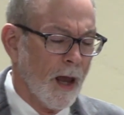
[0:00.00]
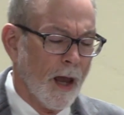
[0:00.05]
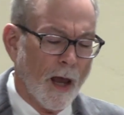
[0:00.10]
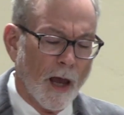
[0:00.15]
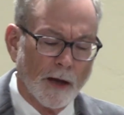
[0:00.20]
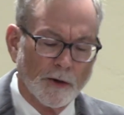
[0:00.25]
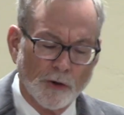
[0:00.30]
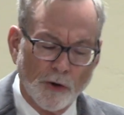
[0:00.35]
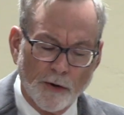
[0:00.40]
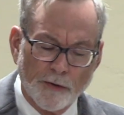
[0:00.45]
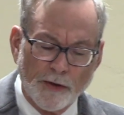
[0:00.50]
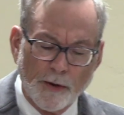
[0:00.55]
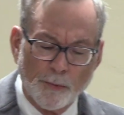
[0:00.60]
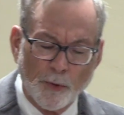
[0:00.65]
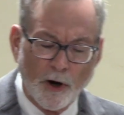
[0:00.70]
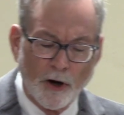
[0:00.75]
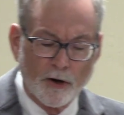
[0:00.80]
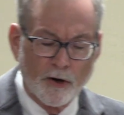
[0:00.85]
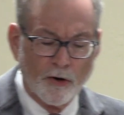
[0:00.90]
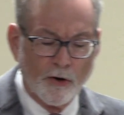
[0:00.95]
And Dorothy
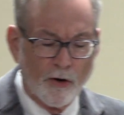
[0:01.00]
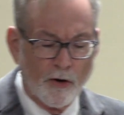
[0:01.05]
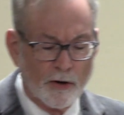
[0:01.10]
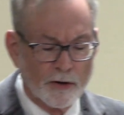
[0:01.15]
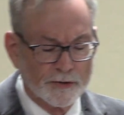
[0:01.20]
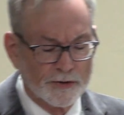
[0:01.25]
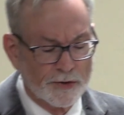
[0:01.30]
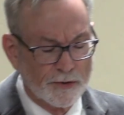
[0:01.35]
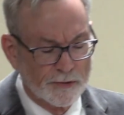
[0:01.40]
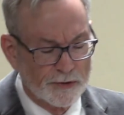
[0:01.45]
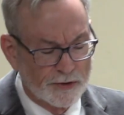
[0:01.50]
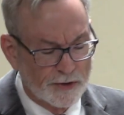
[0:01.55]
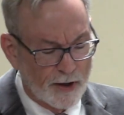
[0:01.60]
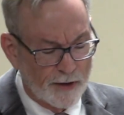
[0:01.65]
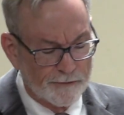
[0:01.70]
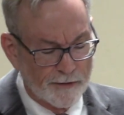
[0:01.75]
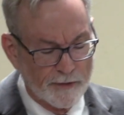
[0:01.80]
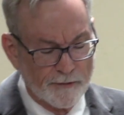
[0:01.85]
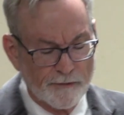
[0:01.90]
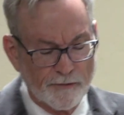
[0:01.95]
Parker also
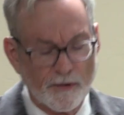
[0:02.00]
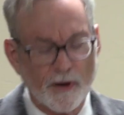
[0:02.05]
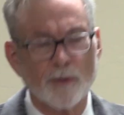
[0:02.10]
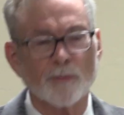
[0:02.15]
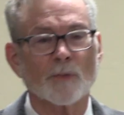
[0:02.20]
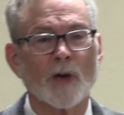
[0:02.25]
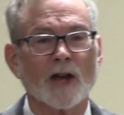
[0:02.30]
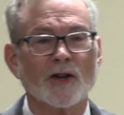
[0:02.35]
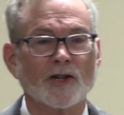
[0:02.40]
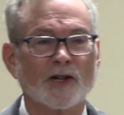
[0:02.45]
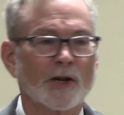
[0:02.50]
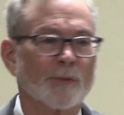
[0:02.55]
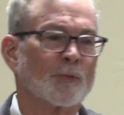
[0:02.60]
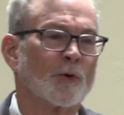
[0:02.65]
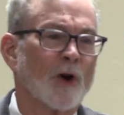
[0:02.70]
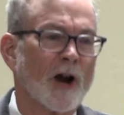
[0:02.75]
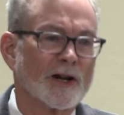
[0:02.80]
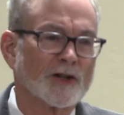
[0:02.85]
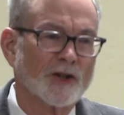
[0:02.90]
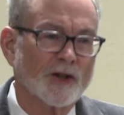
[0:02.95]
suffered from
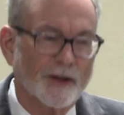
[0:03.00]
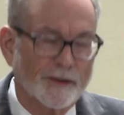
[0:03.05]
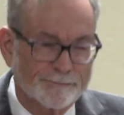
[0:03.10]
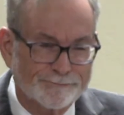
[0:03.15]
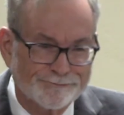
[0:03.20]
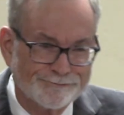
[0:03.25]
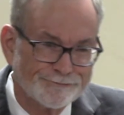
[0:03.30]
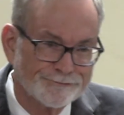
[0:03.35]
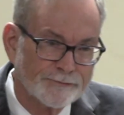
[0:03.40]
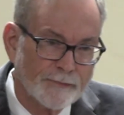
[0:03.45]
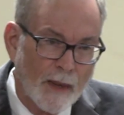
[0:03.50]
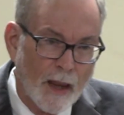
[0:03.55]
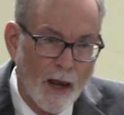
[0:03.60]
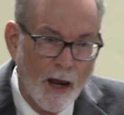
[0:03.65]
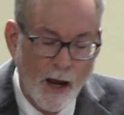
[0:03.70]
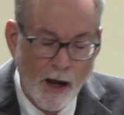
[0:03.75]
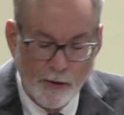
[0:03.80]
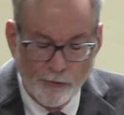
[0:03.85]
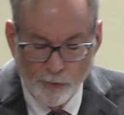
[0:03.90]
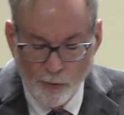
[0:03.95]
depression
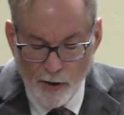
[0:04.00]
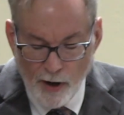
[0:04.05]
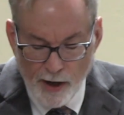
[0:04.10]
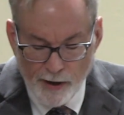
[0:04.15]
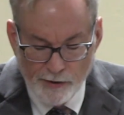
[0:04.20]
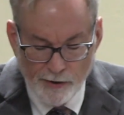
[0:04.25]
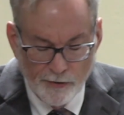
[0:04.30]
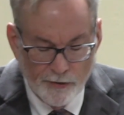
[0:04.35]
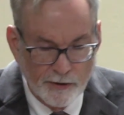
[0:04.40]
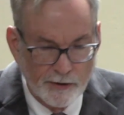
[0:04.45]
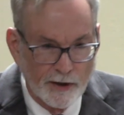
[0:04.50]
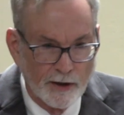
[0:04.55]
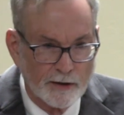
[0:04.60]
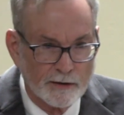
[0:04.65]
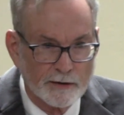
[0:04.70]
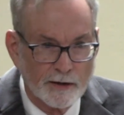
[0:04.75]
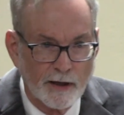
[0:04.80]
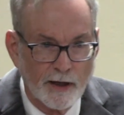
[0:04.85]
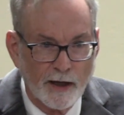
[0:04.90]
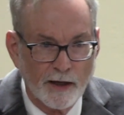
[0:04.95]
throughout her
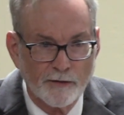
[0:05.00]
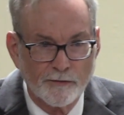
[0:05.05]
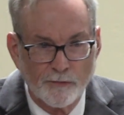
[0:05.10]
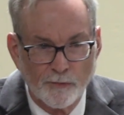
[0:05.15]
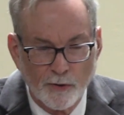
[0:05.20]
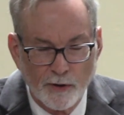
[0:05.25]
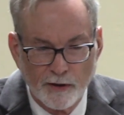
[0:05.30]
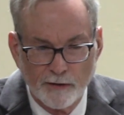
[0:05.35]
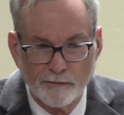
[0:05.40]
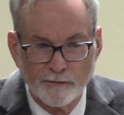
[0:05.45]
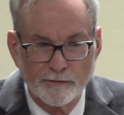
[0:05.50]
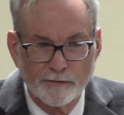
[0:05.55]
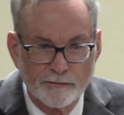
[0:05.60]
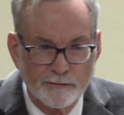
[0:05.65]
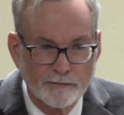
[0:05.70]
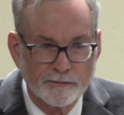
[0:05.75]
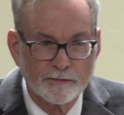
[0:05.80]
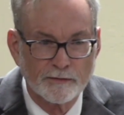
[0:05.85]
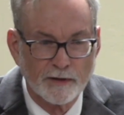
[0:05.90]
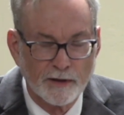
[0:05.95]
adult life,
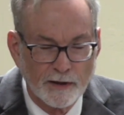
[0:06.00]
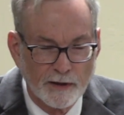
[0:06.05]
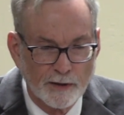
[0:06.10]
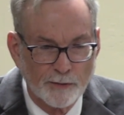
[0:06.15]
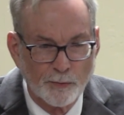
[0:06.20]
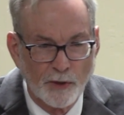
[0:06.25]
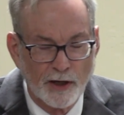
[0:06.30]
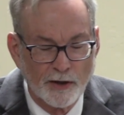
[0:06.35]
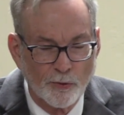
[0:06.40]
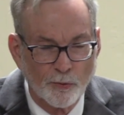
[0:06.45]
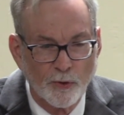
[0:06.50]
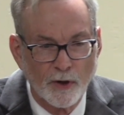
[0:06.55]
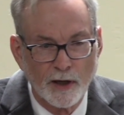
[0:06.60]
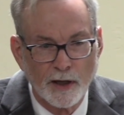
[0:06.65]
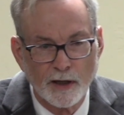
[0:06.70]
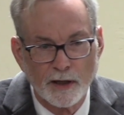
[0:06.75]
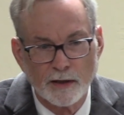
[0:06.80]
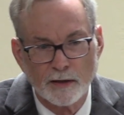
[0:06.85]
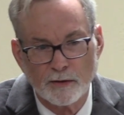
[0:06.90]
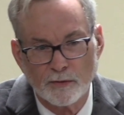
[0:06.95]
by the
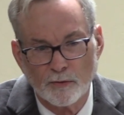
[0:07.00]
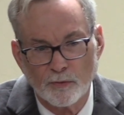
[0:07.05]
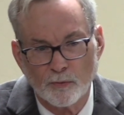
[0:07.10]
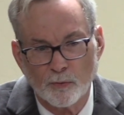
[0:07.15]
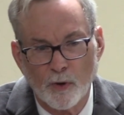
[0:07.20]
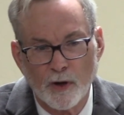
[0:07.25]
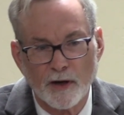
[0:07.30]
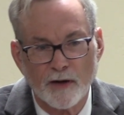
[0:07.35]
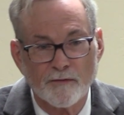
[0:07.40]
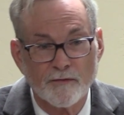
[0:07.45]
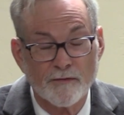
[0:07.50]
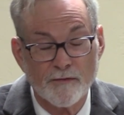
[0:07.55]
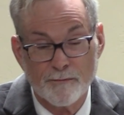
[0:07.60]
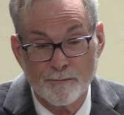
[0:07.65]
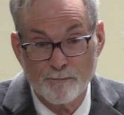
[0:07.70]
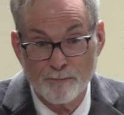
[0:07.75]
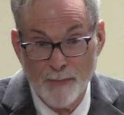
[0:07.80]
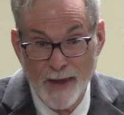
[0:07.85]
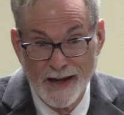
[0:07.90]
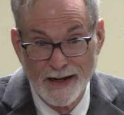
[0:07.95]
way, one of
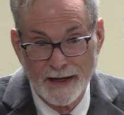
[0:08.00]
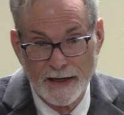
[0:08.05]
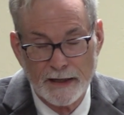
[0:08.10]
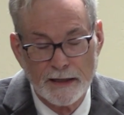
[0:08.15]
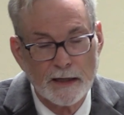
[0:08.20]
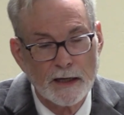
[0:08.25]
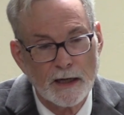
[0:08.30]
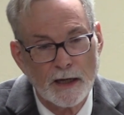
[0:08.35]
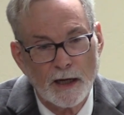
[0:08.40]
many